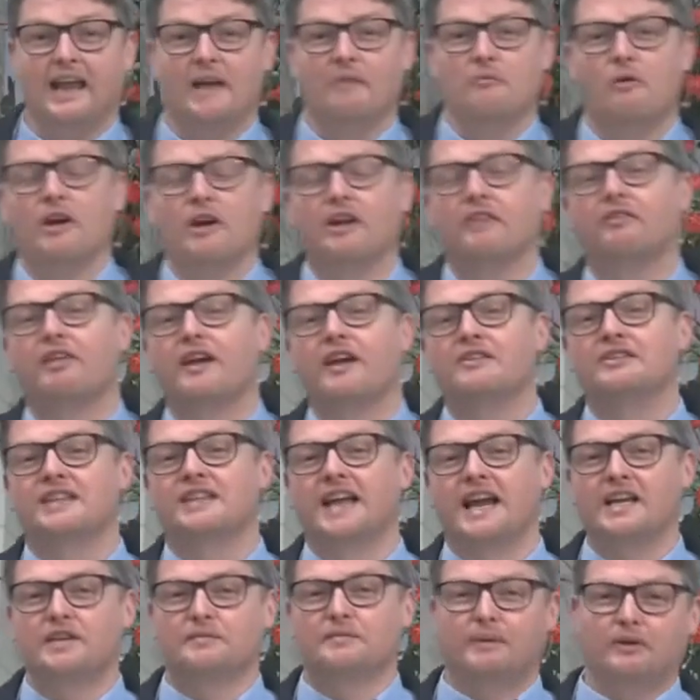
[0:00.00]
In one of those
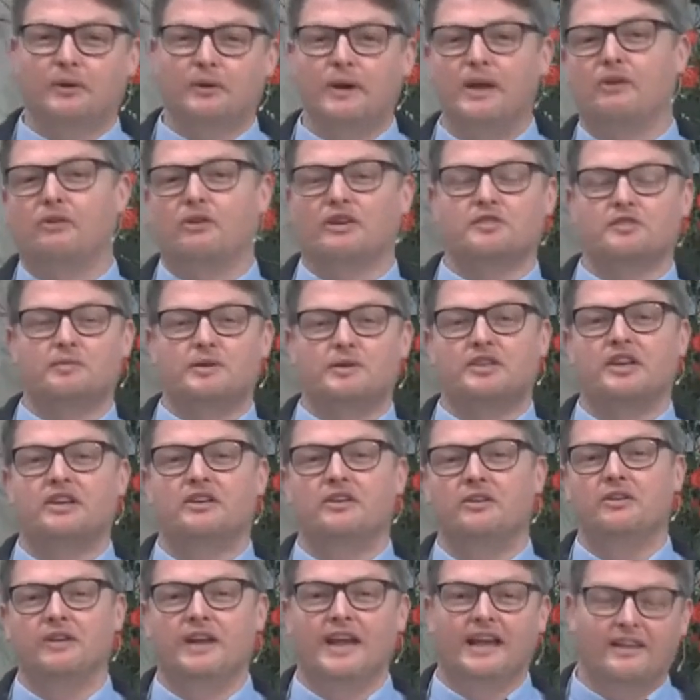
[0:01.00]
days between Christmas and
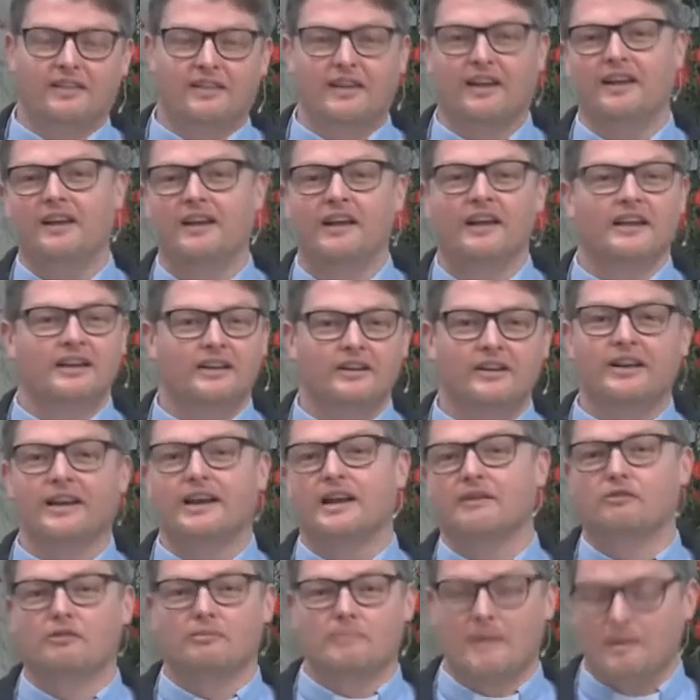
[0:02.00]
New Year, that you can never